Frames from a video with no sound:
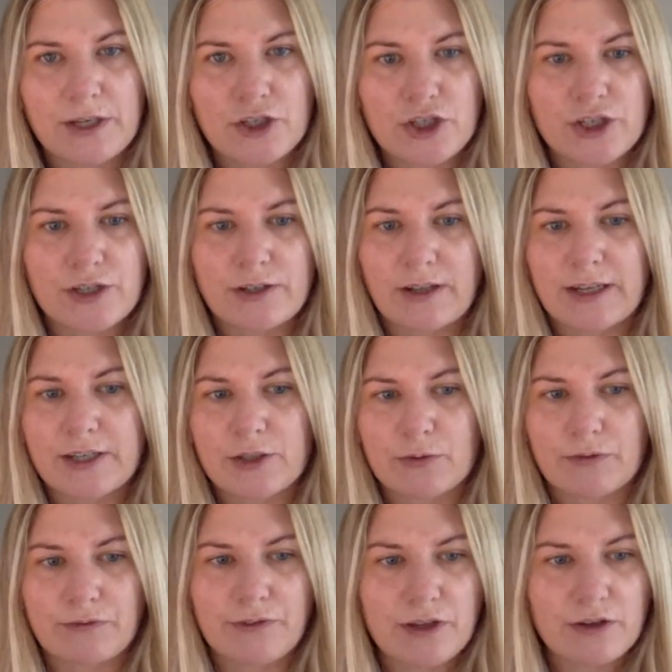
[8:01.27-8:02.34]
She likes
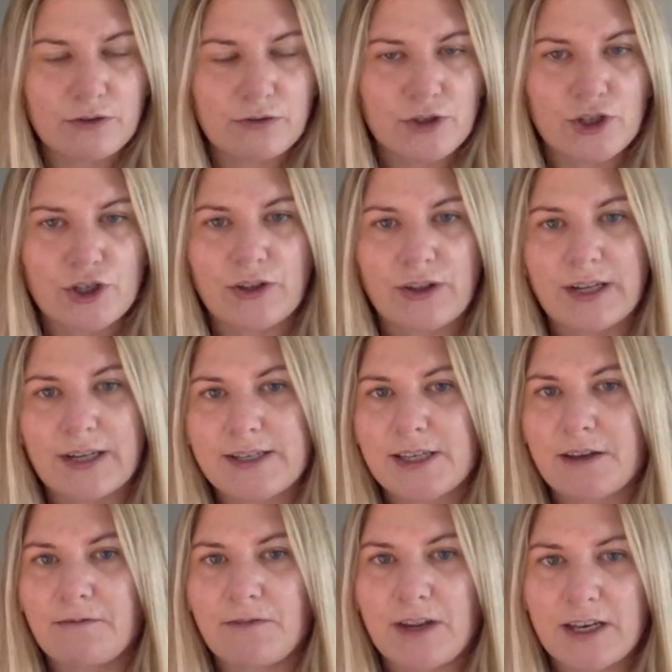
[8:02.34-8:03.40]
reviews. She likes
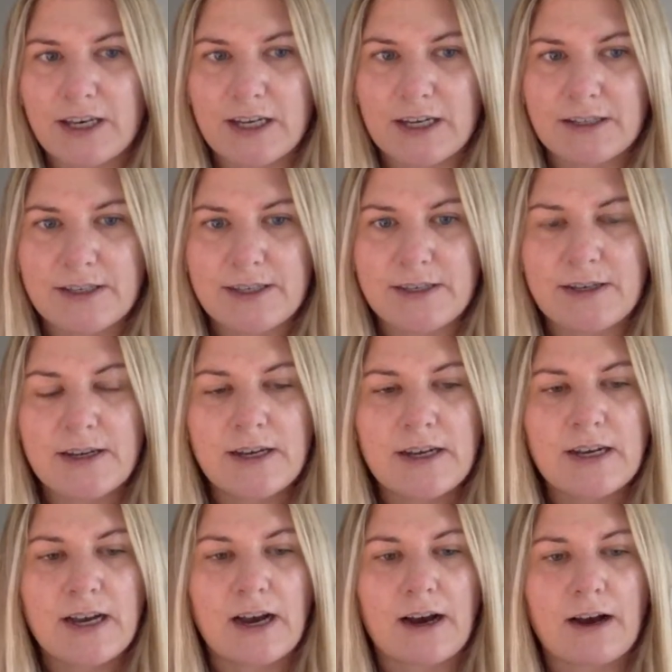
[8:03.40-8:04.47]
convenience.
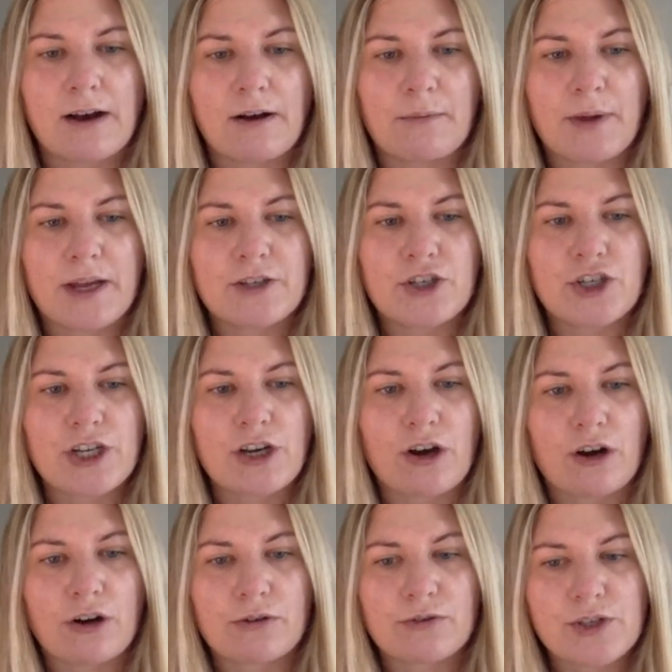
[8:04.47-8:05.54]
And she
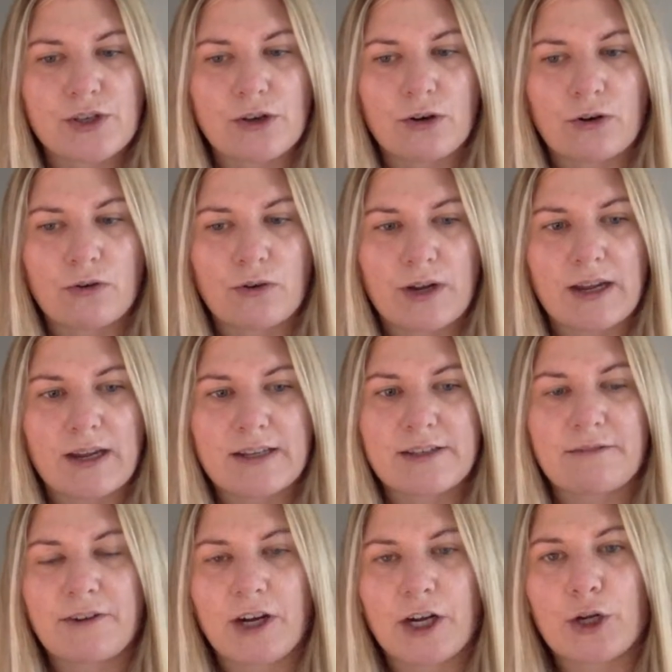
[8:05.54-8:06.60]
also is a
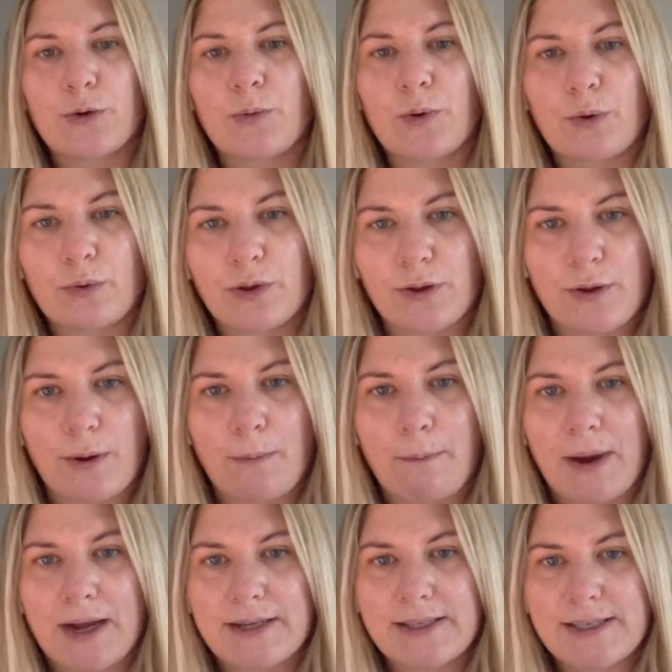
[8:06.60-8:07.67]
very growth
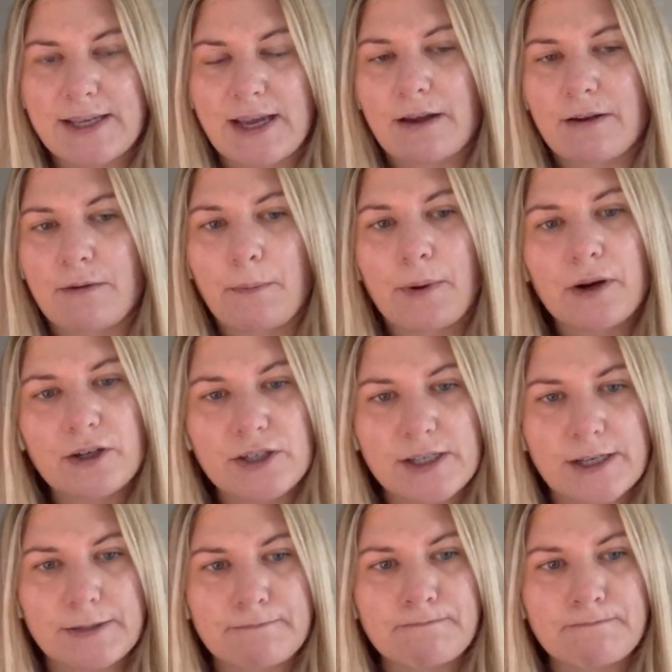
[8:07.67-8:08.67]
mindset person.